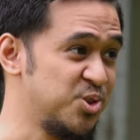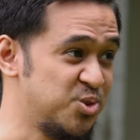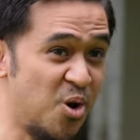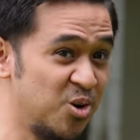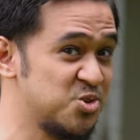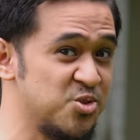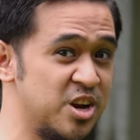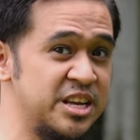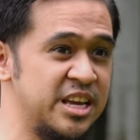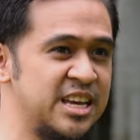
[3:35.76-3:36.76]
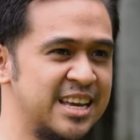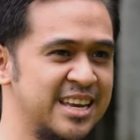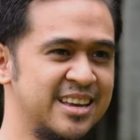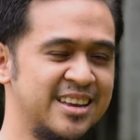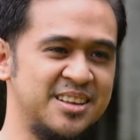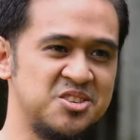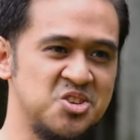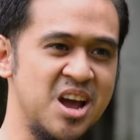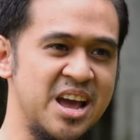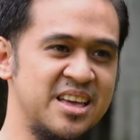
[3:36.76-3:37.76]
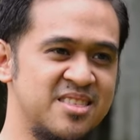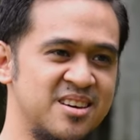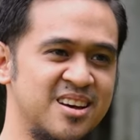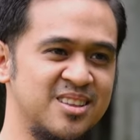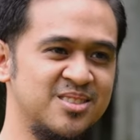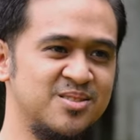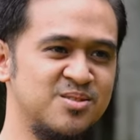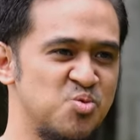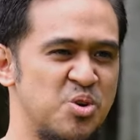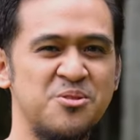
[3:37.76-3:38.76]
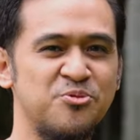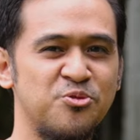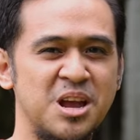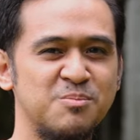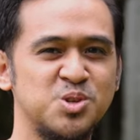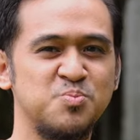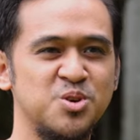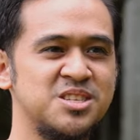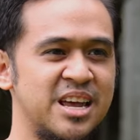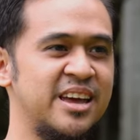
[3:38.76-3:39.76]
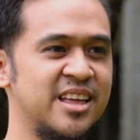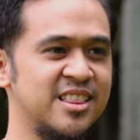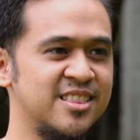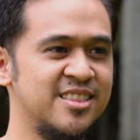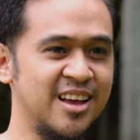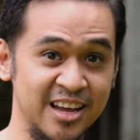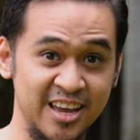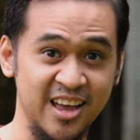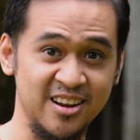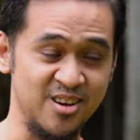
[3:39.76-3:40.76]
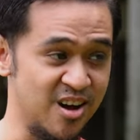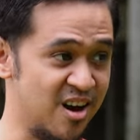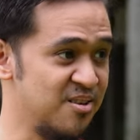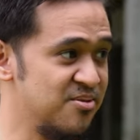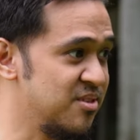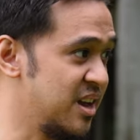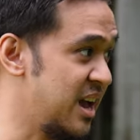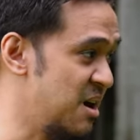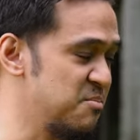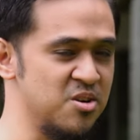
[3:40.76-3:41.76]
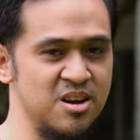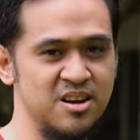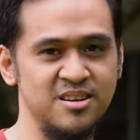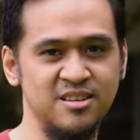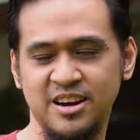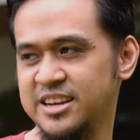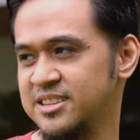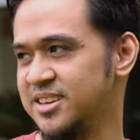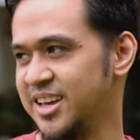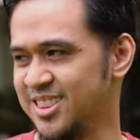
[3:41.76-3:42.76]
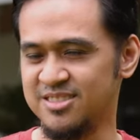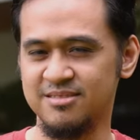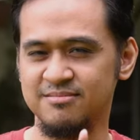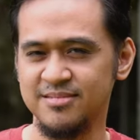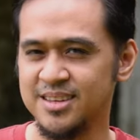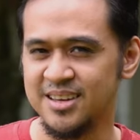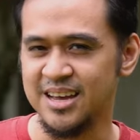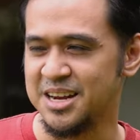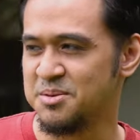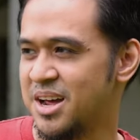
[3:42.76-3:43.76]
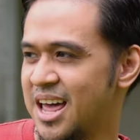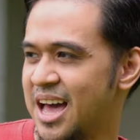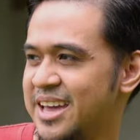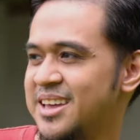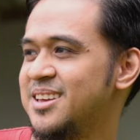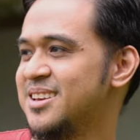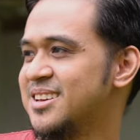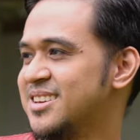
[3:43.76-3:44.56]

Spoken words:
the dogs running and try the 20 frames per second again off the camera. All right, and animal eye